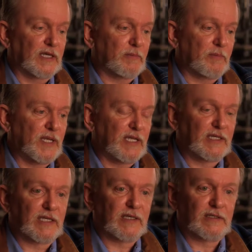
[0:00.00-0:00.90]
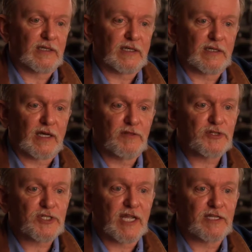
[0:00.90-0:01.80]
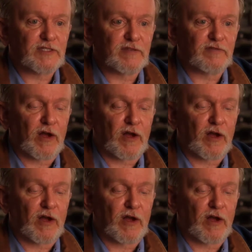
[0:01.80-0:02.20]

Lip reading: being in other states of